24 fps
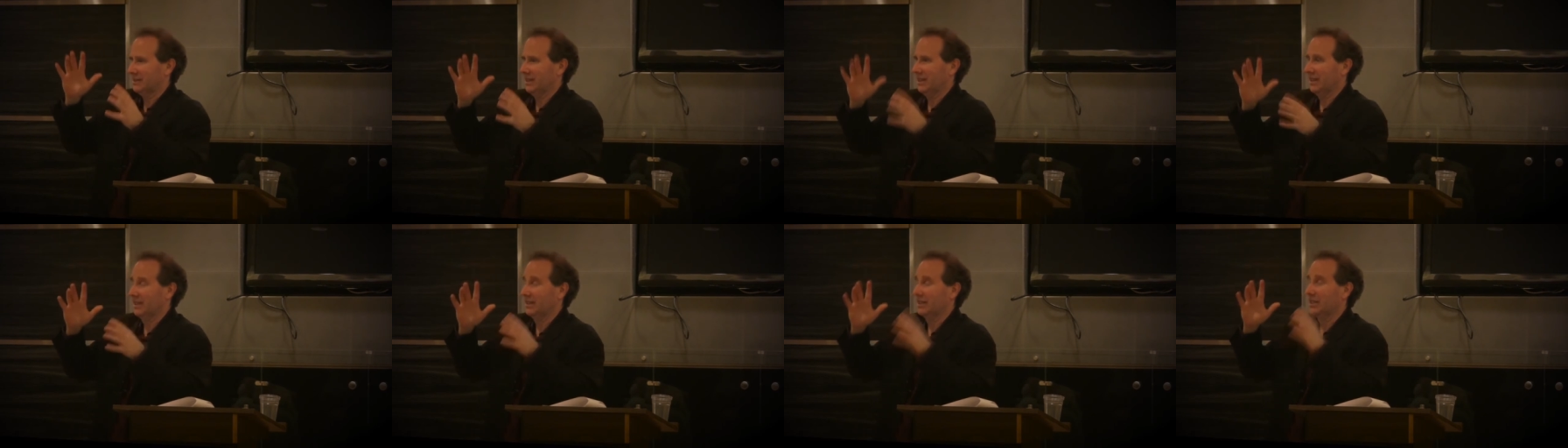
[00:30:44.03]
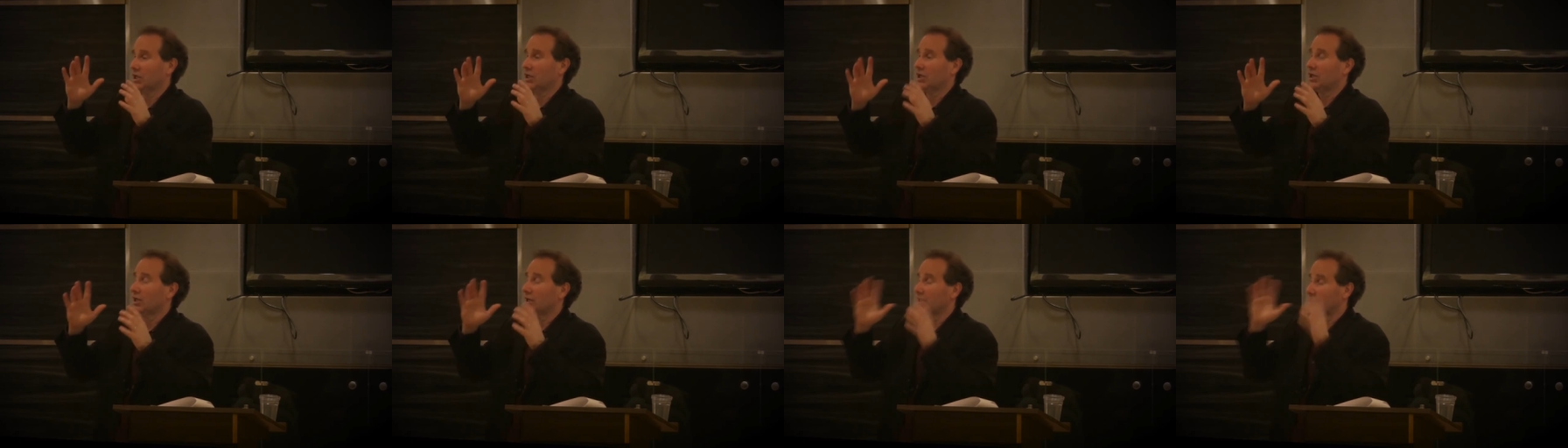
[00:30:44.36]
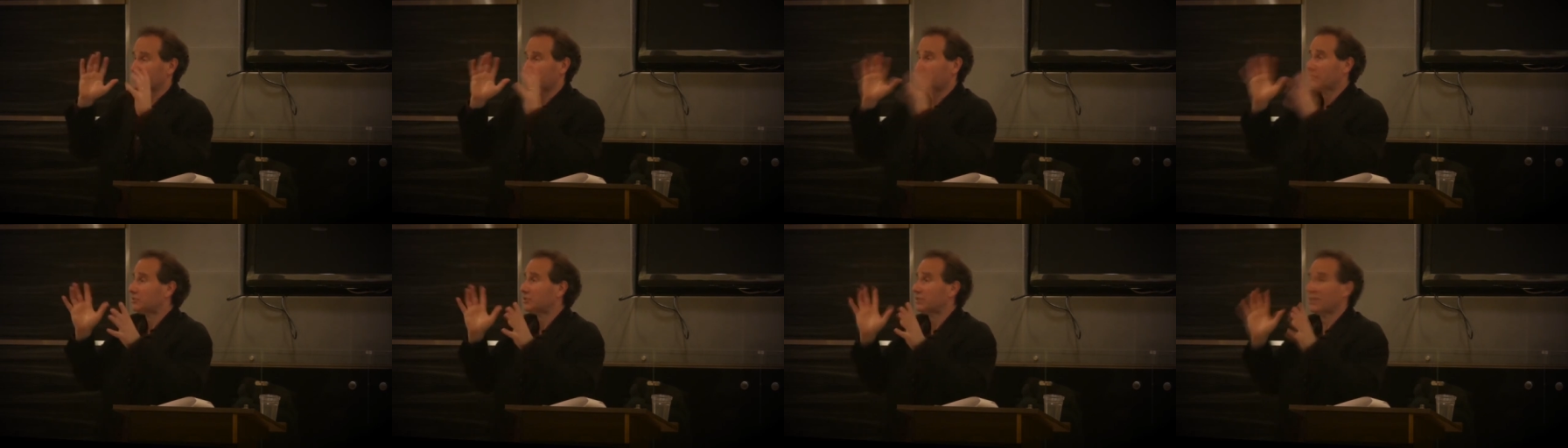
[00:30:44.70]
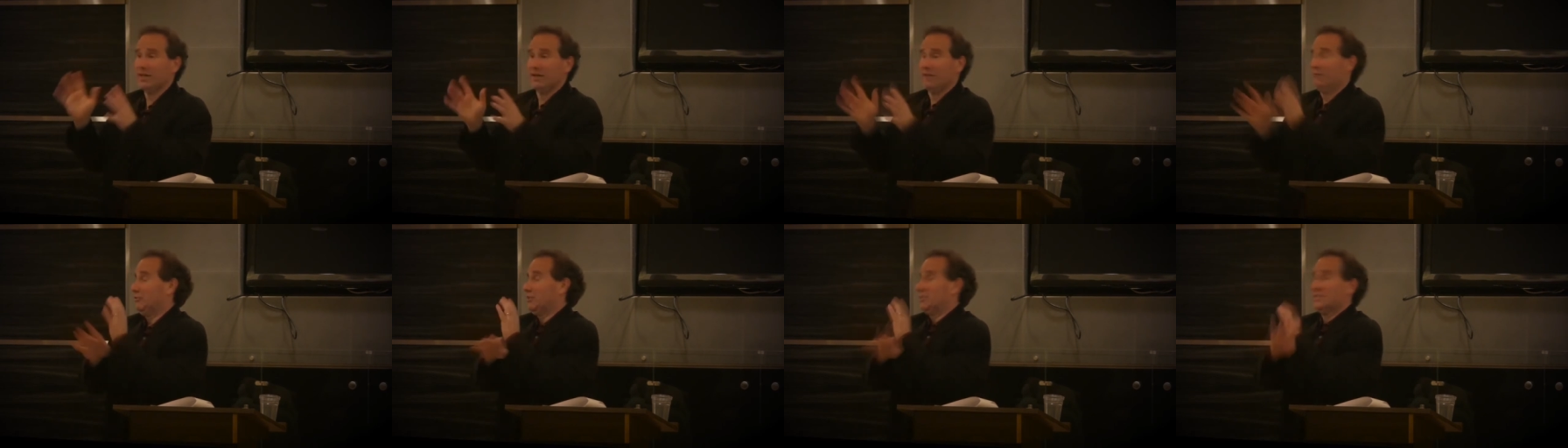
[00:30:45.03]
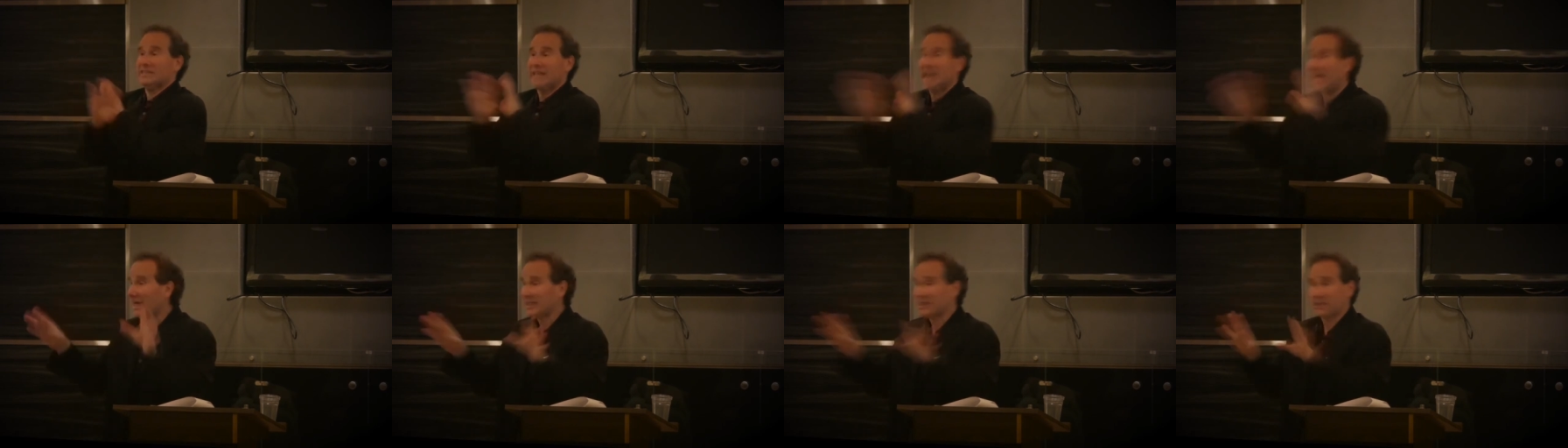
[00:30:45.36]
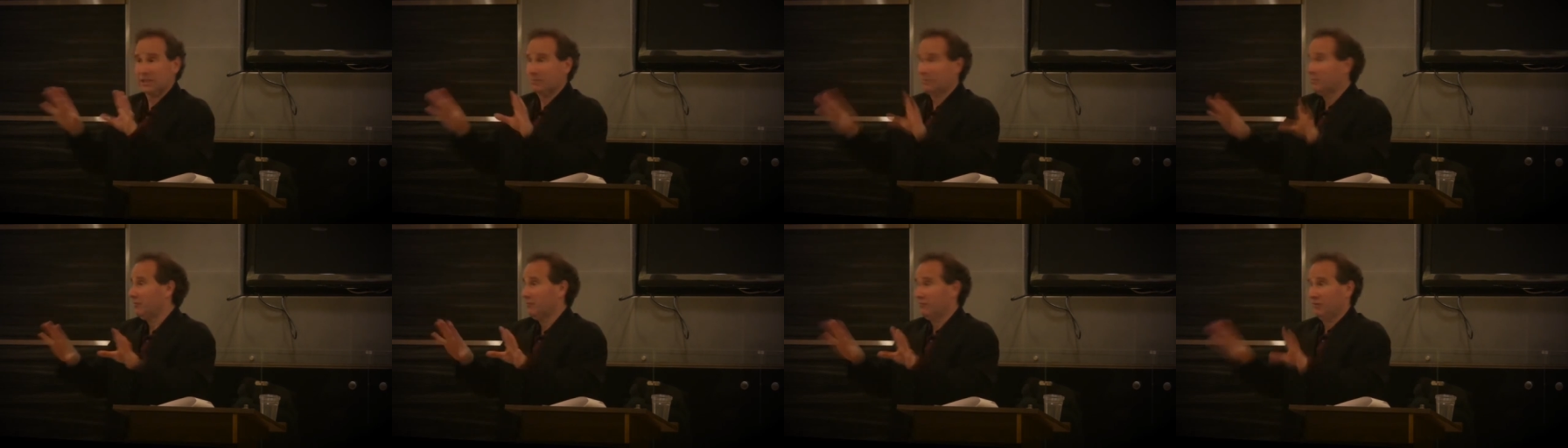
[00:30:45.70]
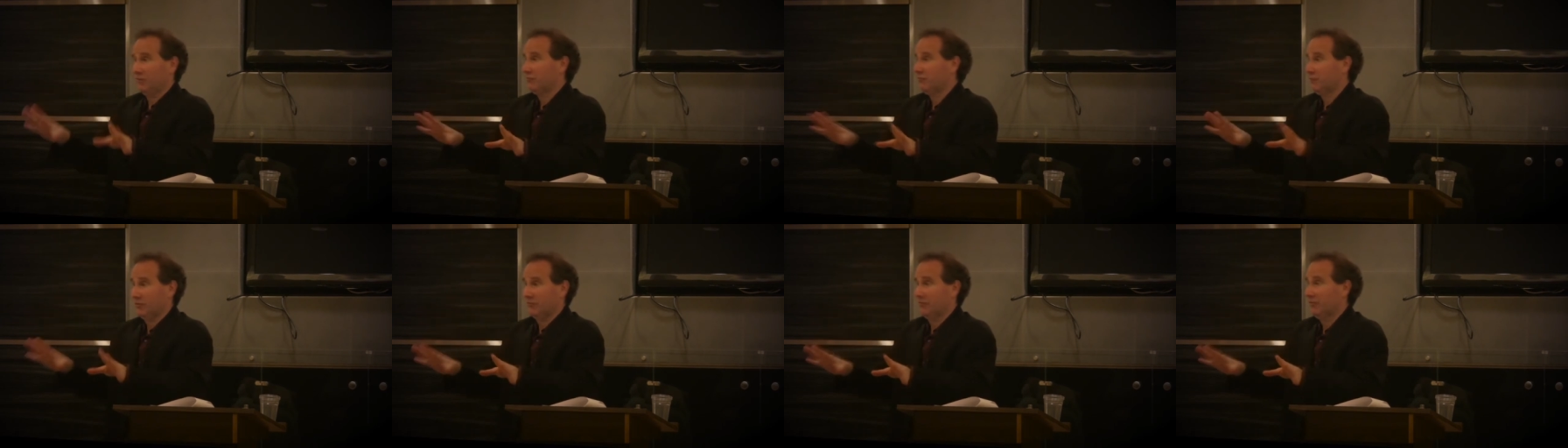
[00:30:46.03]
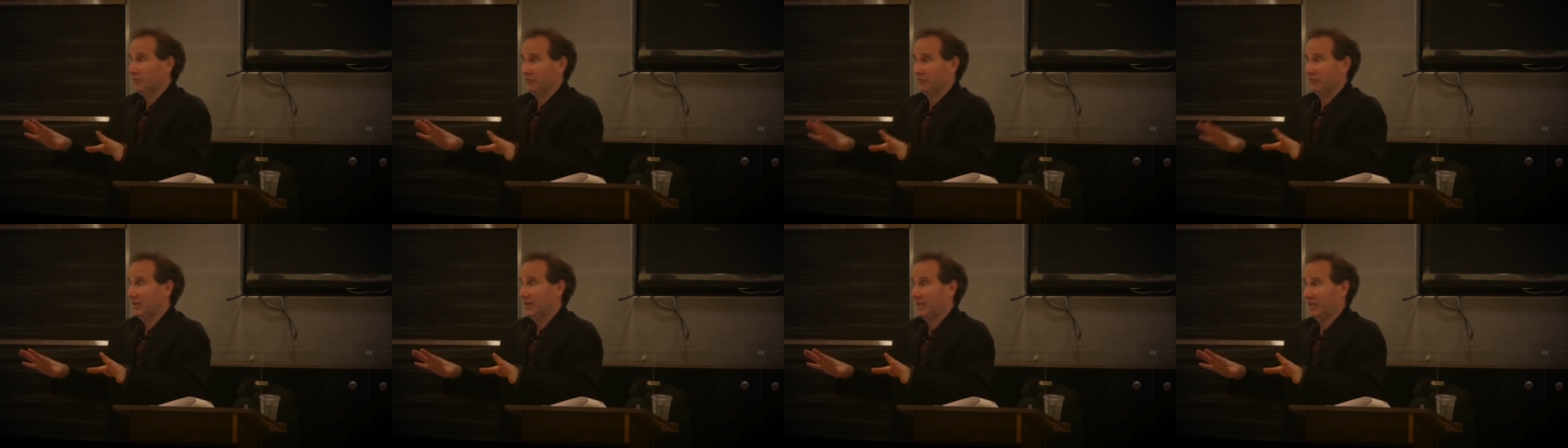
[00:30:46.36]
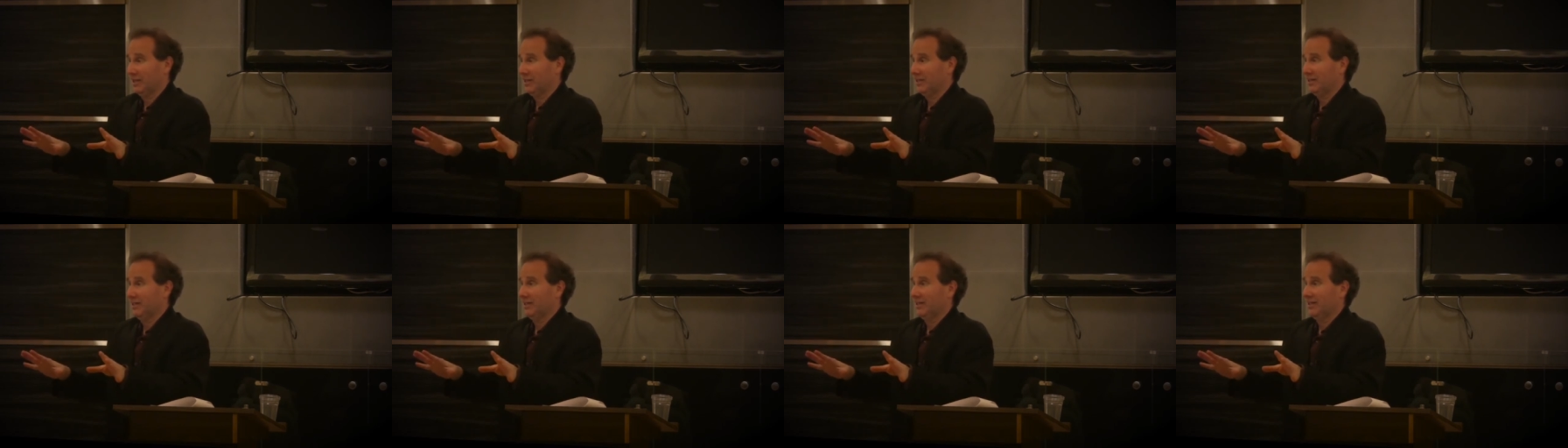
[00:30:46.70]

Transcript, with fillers: Like, especially if it's not going to be fifty fifty,